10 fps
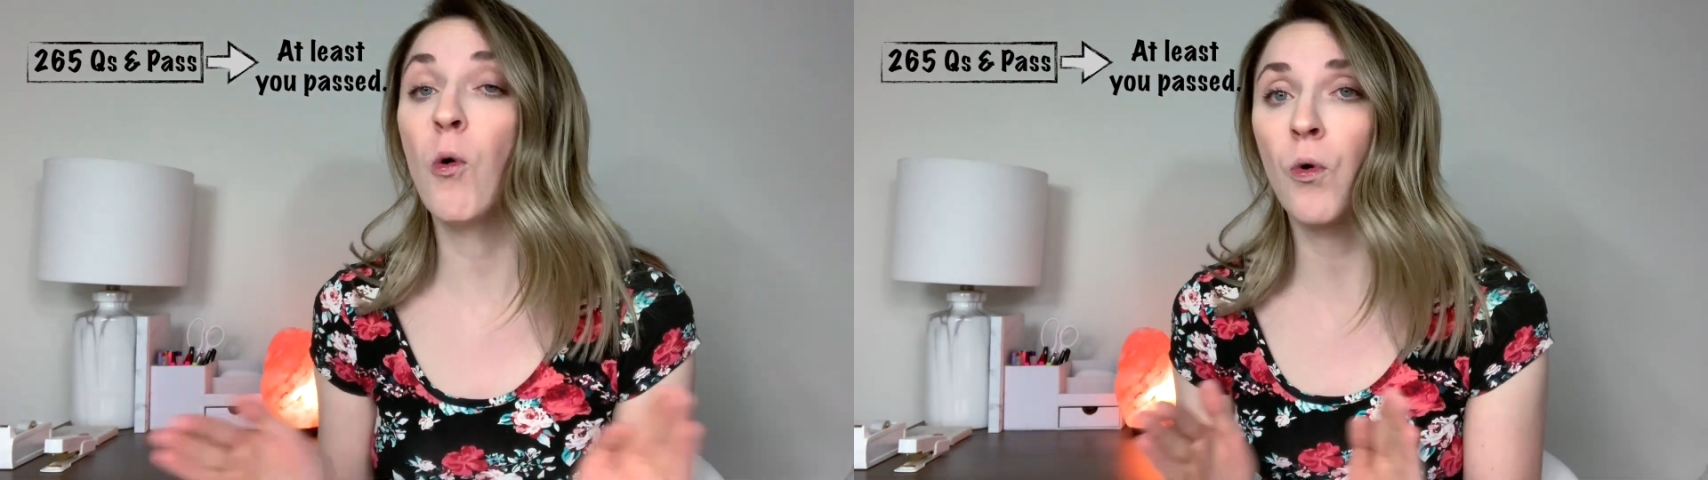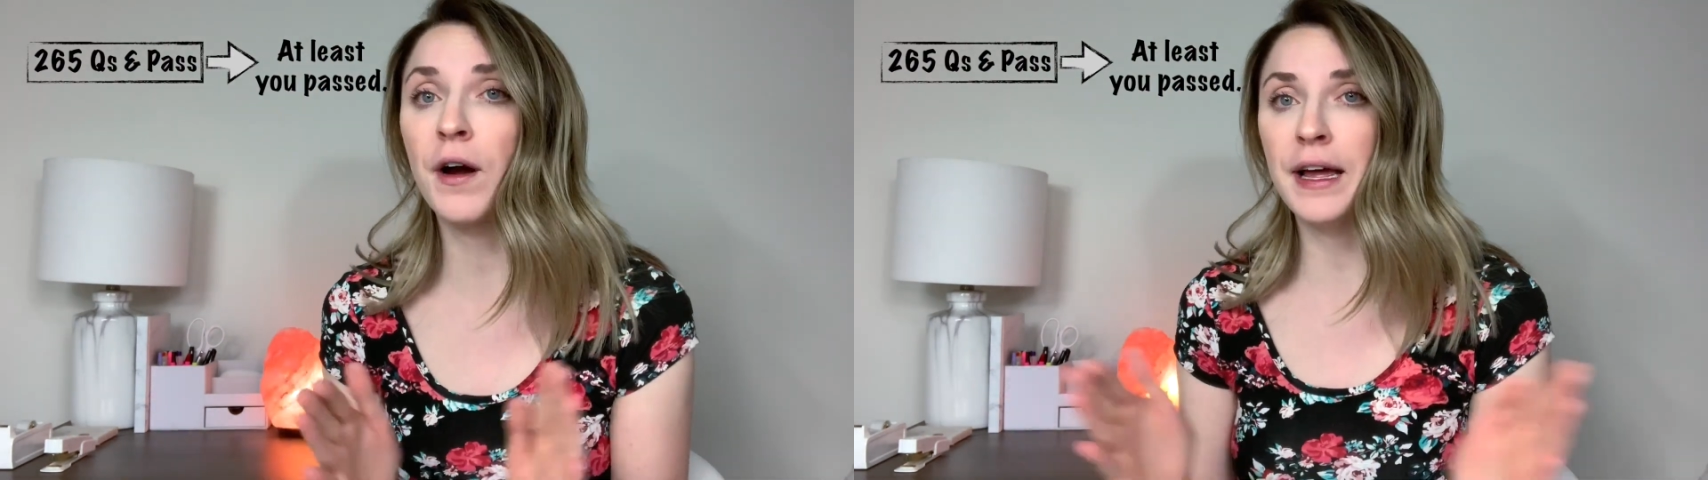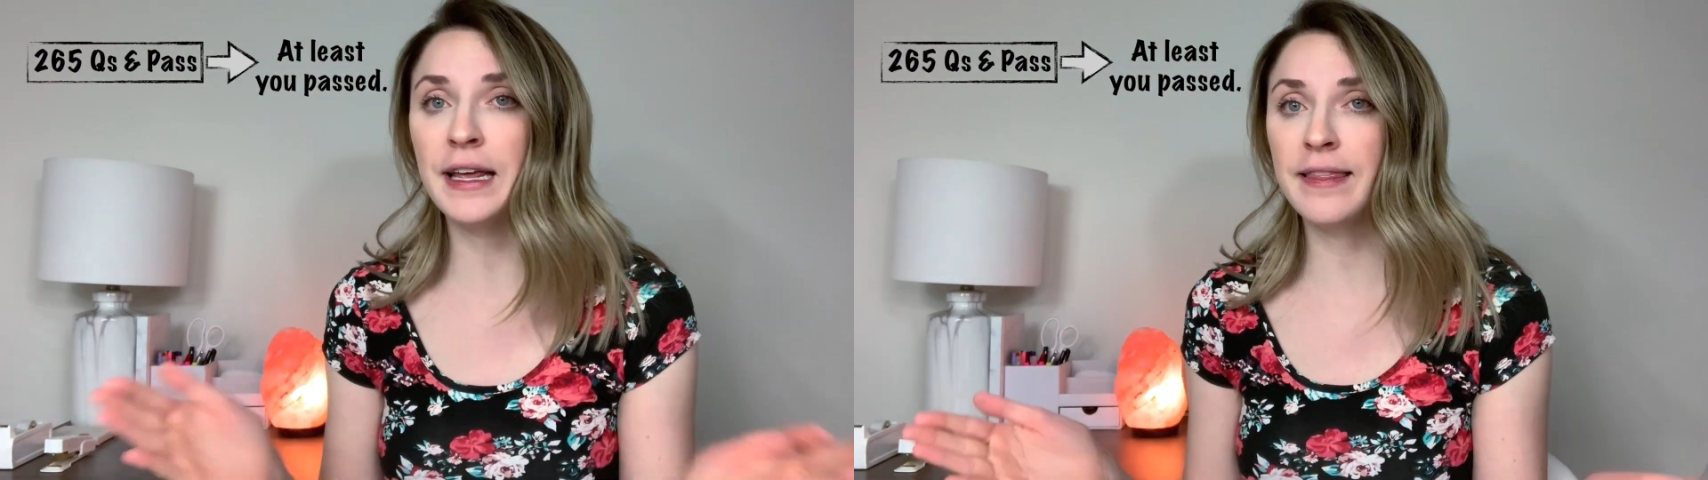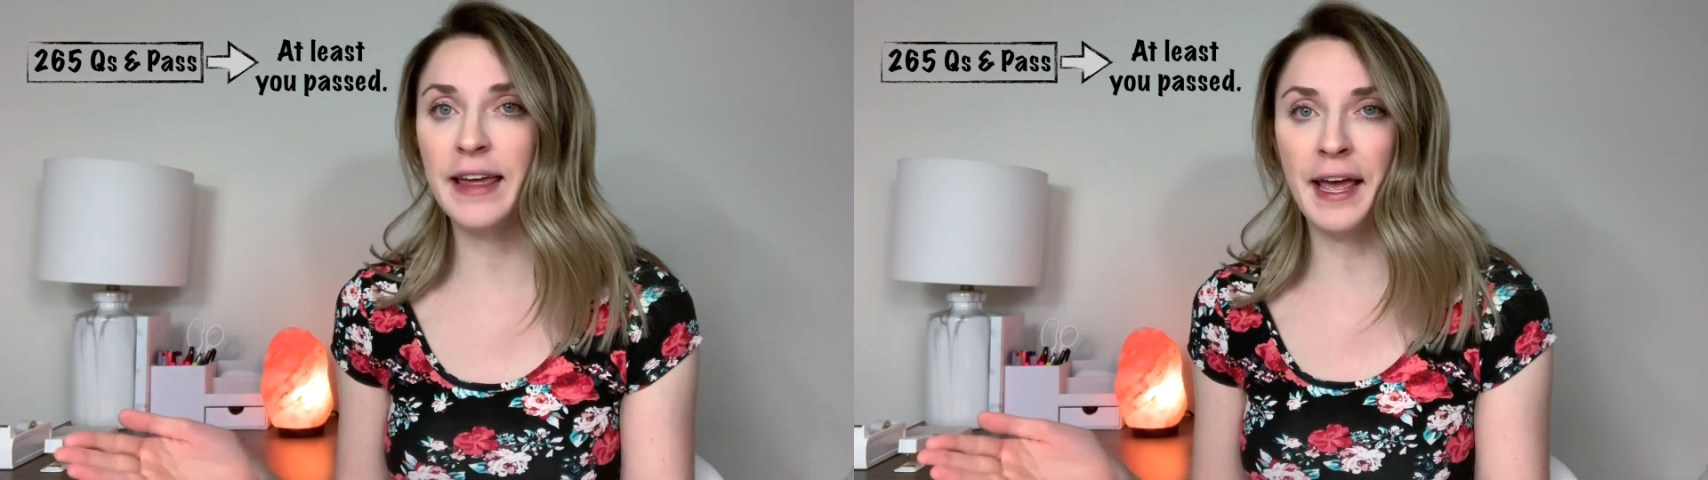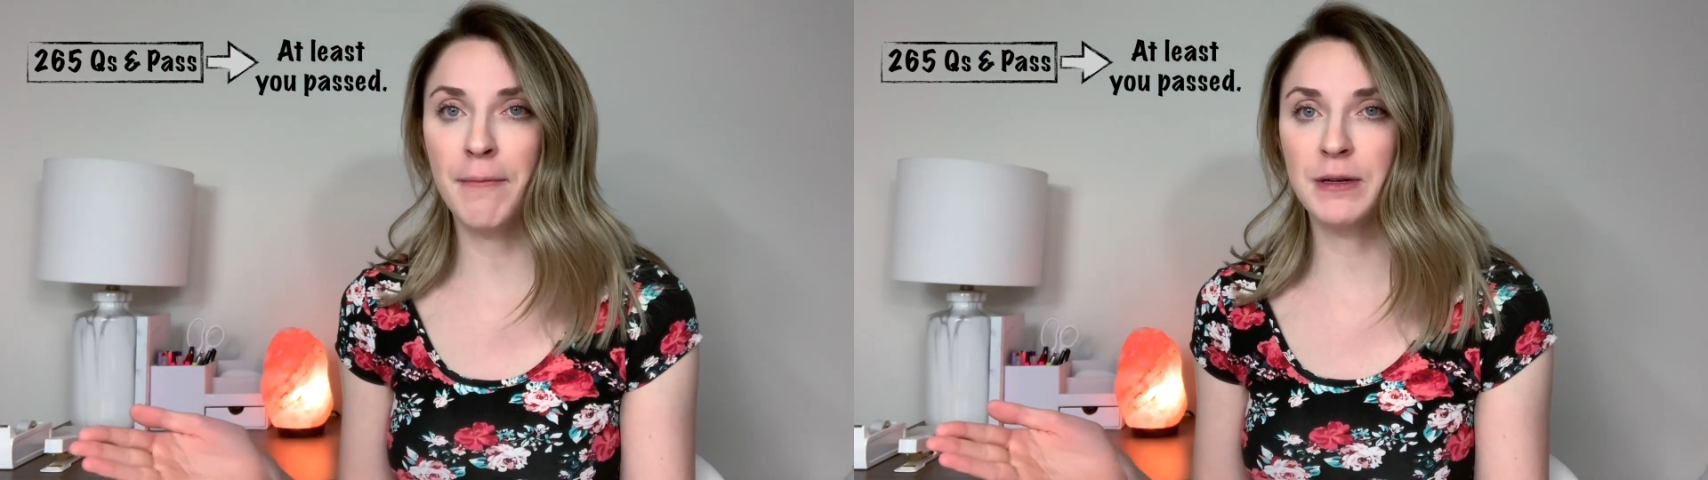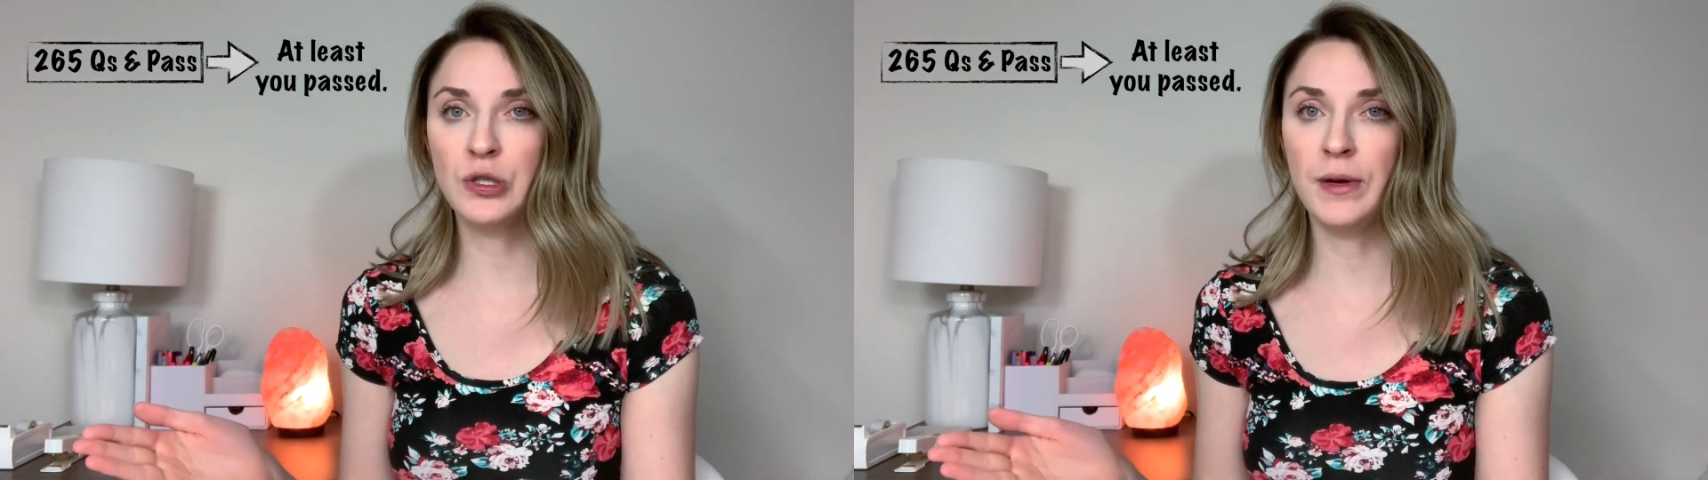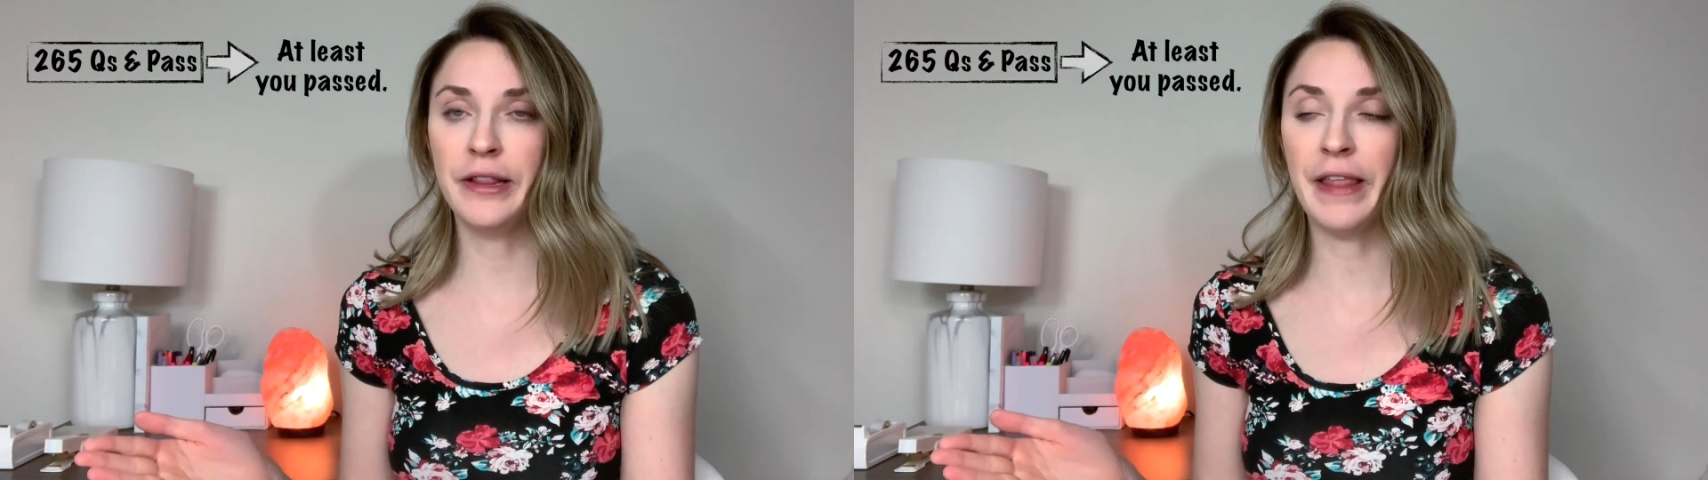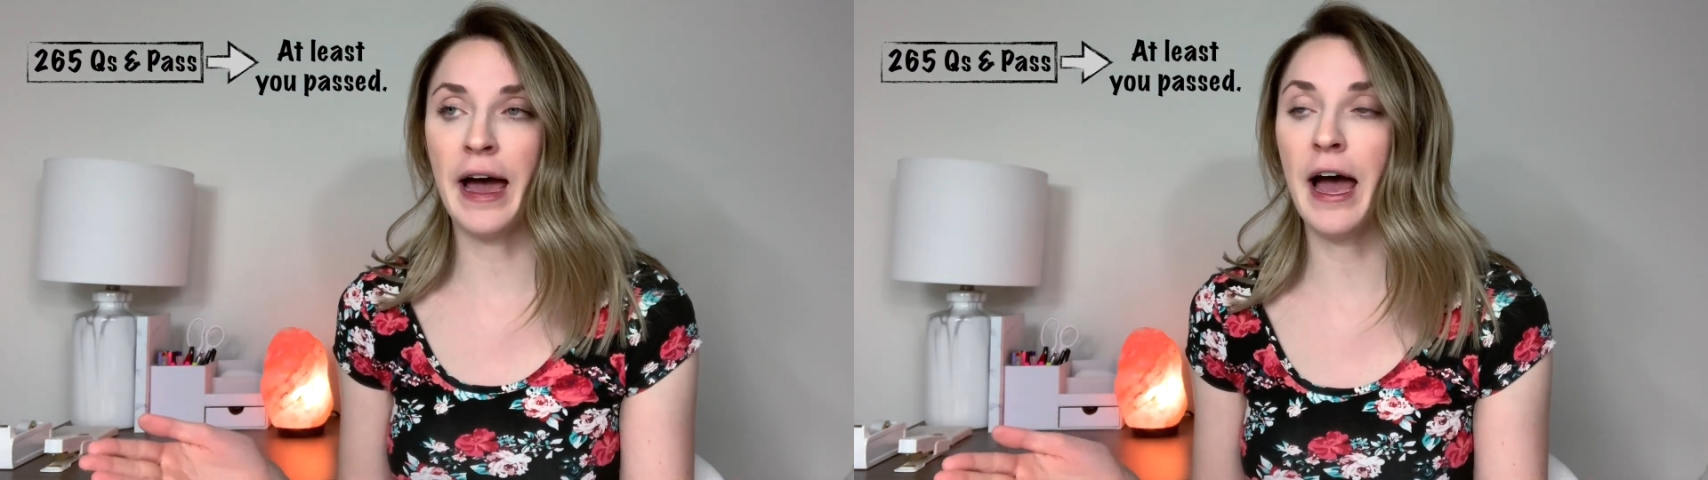or anything in
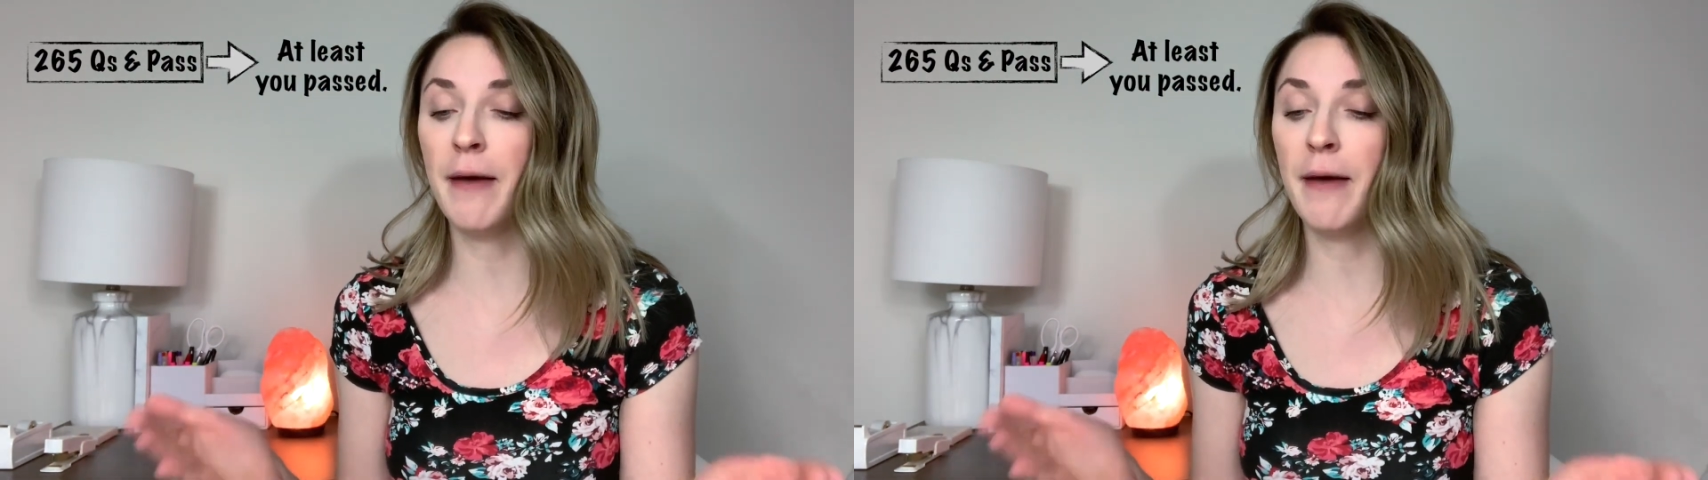between that.